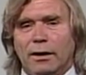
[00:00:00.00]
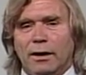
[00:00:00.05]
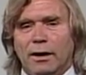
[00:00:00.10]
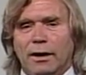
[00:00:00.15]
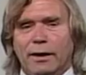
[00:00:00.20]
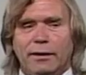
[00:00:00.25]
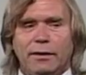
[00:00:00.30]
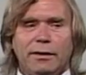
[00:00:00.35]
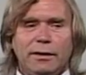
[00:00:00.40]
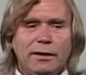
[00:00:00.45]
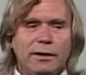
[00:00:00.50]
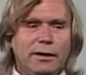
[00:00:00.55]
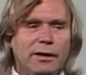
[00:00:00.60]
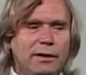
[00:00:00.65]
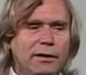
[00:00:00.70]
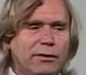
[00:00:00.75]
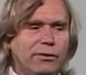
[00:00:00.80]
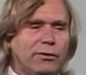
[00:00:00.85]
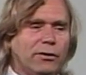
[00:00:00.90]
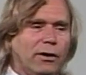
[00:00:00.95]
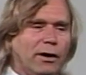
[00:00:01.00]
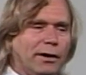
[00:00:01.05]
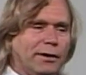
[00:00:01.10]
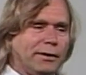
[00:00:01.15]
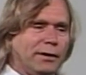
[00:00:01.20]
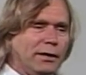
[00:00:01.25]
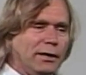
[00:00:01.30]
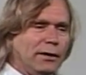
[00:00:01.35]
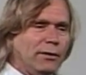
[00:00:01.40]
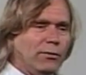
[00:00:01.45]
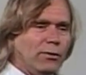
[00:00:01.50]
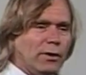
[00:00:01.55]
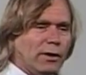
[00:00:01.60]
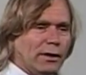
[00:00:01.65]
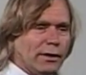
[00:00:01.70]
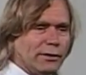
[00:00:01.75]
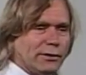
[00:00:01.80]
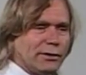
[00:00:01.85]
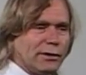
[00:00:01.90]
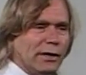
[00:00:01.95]
I think he thought he
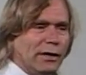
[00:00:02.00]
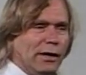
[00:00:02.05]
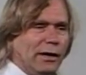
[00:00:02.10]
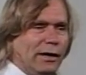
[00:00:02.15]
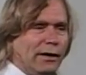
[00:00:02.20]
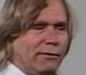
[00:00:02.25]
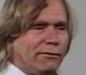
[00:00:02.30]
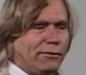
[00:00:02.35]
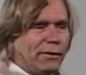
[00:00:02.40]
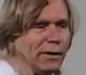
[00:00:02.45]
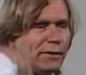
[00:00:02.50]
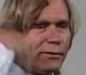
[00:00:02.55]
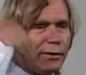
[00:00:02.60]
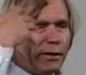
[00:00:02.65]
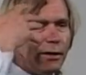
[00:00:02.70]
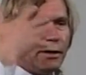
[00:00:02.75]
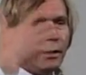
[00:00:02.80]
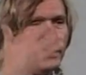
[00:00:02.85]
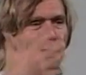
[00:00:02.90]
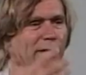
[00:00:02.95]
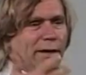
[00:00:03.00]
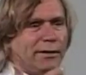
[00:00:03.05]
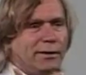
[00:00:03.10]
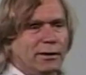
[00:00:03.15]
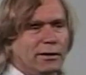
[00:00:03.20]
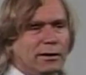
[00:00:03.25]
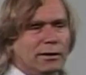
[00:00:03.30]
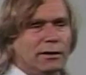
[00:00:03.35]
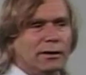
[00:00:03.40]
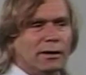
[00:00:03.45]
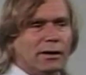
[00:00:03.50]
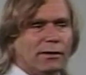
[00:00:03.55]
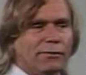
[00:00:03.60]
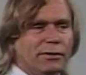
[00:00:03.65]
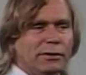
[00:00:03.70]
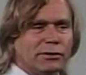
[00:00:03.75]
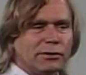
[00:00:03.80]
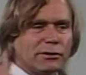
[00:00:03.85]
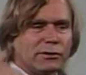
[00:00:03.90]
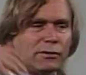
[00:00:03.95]
was a fountainhead of
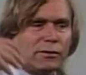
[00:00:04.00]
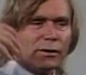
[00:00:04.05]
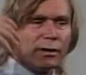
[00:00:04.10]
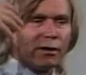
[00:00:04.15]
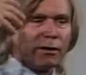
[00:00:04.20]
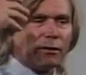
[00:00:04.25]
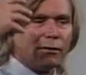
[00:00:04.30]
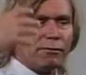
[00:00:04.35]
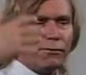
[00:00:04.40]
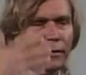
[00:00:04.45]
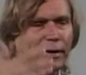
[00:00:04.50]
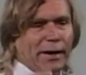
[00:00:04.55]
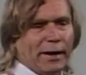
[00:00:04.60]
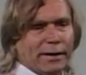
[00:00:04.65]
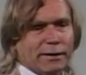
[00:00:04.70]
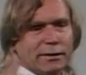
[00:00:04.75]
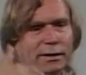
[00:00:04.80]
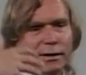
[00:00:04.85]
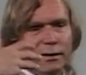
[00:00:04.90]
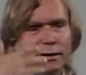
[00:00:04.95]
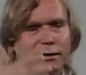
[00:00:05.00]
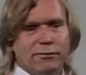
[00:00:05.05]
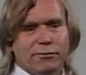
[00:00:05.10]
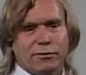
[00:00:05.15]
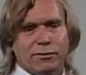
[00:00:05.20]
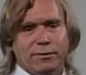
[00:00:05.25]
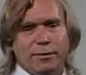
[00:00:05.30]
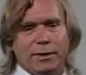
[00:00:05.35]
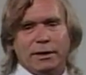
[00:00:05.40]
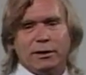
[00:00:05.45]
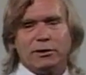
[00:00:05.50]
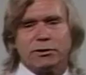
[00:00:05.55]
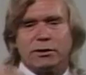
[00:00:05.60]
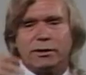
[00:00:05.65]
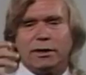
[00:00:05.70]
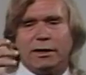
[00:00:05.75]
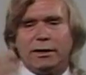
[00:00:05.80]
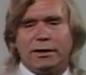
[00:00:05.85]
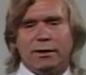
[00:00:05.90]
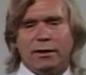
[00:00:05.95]
historical fact and
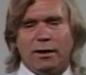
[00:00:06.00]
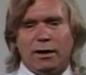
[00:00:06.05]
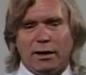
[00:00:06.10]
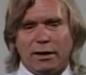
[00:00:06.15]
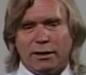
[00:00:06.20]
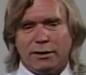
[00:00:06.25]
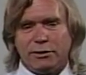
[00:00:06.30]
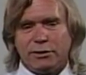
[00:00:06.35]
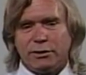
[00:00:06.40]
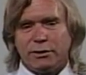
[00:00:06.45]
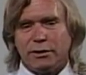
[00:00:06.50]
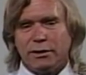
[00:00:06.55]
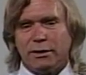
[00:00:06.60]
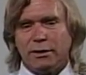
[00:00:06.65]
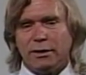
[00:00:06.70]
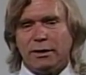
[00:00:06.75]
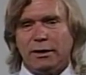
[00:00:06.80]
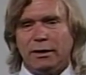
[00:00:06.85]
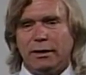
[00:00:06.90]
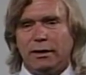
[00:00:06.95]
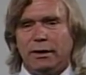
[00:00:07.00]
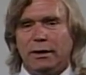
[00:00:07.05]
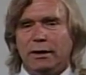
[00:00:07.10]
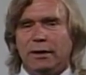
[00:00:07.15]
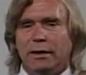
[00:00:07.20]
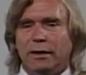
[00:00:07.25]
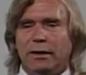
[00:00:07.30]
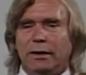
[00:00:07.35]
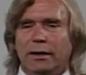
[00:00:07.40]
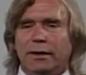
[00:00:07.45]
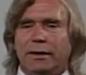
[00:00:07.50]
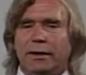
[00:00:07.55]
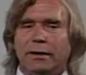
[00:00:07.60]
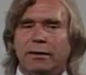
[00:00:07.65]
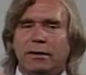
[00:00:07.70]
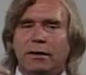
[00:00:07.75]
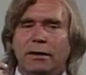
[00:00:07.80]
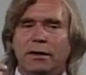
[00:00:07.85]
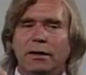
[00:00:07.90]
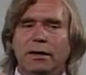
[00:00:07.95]
information and knowledge. And I
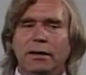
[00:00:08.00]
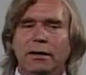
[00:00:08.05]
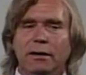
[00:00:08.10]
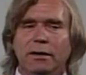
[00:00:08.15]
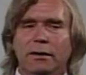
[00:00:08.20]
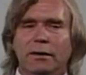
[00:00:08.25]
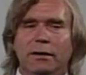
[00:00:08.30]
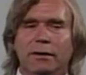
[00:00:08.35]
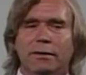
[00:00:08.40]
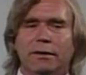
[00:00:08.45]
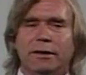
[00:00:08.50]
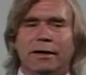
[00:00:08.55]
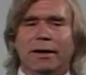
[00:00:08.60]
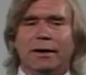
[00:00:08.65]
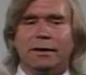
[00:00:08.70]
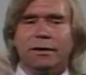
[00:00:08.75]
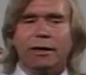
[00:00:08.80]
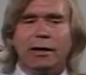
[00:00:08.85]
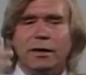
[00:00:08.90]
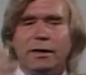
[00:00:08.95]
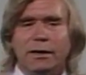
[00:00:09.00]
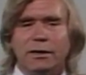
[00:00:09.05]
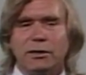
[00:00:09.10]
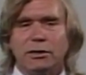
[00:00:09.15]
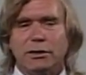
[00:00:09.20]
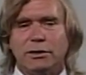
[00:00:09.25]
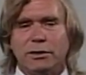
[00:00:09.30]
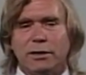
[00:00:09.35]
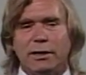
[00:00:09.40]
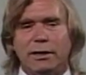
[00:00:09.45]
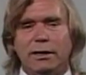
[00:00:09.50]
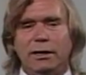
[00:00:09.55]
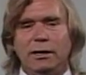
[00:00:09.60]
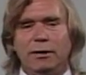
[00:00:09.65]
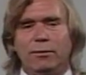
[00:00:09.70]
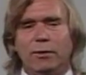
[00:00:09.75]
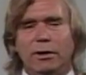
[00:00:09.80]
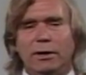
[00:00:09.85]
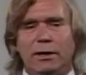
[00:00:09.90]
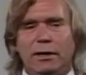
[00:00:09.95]
think that unconsciously
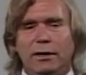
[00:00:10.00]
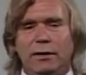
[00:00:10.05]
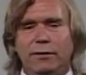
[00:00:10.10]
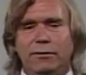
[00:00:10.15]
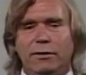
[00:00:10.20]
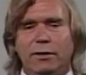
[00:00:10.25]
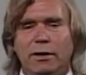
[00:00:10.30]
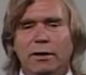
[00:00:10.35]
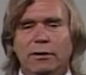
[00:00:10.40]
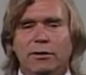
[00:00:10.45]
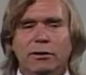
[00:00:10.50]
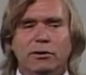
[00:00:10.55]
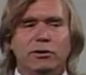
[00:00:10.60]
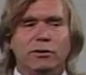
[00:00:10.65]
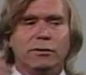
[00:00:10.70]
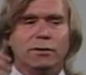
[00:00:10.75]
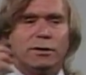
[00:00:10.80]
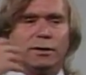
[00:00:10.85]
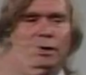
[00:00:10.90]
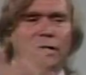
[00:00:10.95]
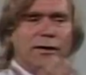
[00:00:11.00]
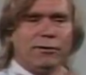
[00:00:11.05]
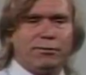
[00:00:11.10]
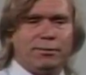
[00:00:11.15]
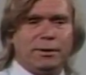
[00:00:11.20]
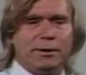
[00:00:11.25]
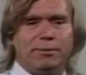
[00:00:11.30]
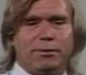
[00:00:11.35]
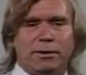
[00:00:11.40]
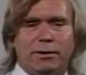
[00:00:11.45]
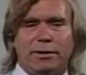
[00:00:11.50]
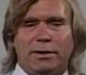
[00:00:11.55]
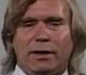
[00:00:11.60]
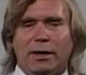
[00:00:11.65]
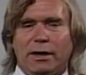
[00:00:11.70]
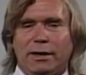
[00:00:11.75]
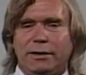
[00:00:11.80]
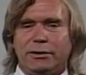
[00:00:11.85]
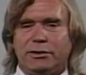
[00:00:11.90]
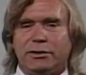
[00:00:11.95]
he believed that you could give people
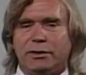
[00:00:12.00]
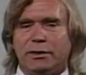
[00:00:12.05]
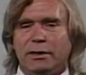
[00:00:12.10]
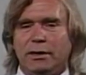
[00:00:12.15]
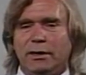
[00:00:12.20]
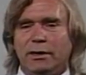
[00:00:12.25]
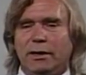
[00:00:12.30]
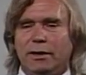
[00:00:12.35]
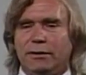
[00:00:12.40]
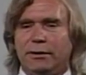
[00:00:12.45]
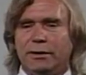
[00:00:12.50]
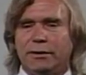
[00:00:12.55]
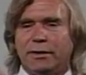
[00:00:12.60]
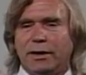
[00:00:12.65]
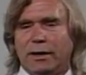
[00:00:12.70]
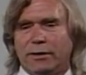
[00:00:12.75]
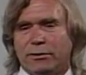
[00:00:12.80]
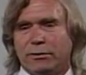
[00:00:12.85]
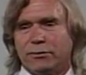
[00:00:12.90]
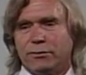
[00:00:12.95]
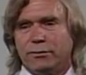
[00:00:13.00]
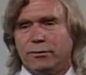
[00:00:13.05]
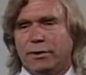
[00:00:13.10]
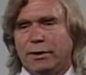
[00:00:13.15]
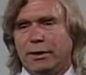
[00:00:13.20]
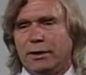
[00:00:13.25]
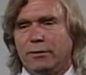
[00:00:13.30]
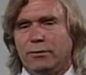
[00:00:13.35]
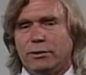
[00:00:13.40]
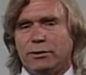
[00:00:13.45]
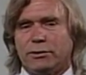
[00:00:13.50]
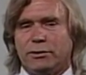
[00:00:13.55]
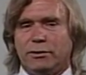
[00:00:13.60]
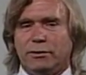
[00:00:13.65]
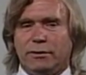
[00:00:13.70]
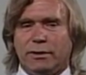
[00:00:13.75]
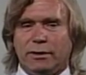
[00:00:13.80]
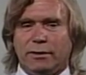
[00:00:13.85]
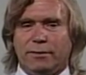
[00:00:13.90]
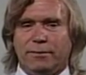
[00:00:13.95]
knowledge and that that's what he was
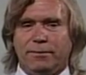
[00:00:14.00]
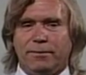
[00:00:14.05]
doing.